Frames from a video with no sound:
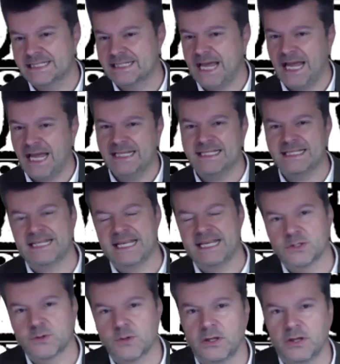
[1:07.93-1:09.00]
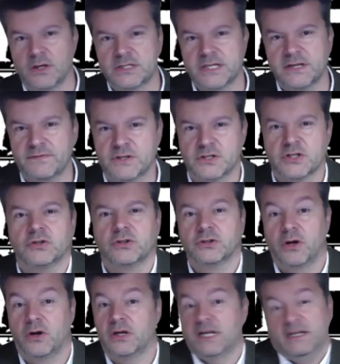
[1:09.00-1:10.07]
It deals with a lot of stuff. There's a
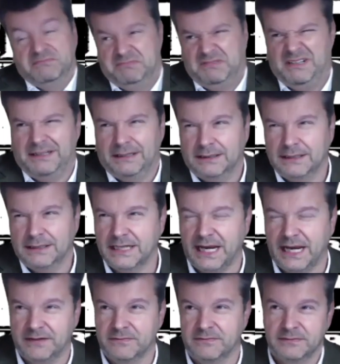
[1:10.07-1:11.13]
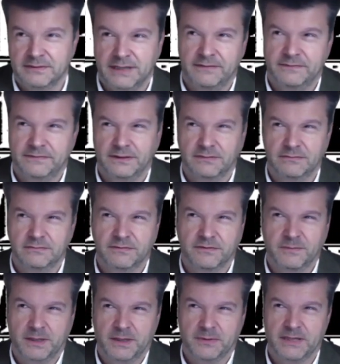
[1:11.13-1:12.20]
lot of kind of, if you're
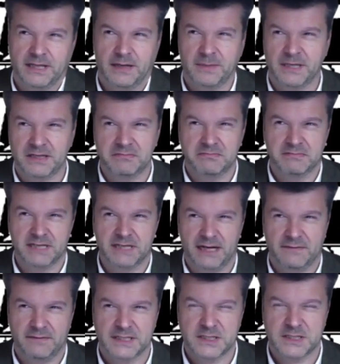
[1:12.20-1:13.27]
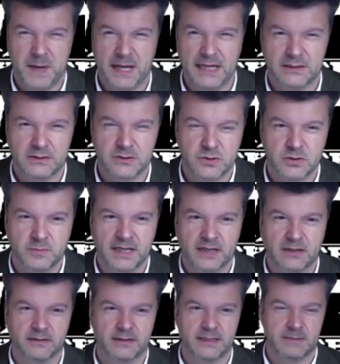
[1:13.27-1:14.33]
familiar with anime, you kind of expect there's going to be a lot
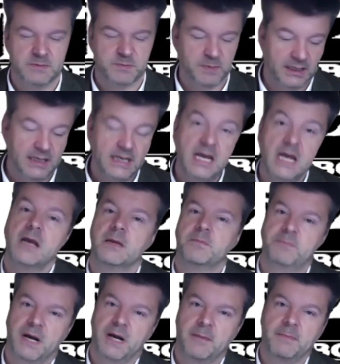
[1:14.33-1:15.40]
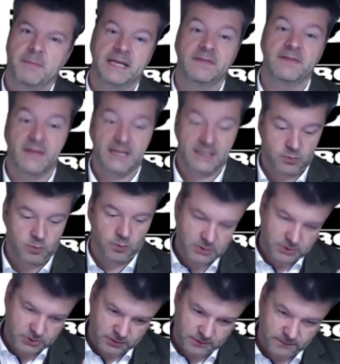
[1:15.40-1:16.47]
of things. But bear in mind, this
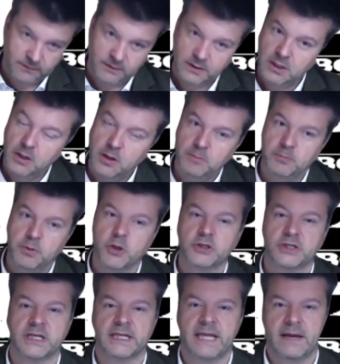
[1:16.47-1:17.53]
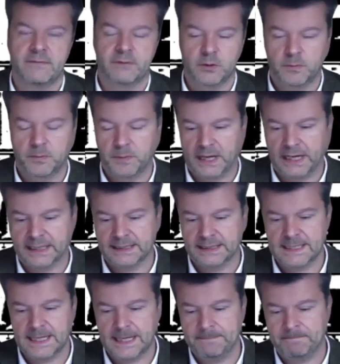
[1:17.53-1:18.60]
was sort of pushing the envelope back at the
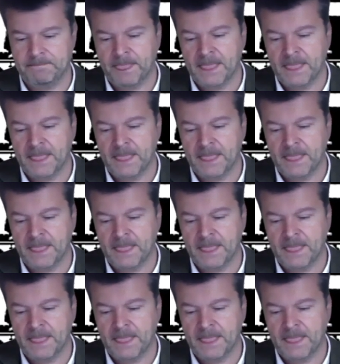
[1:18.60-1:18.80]
time.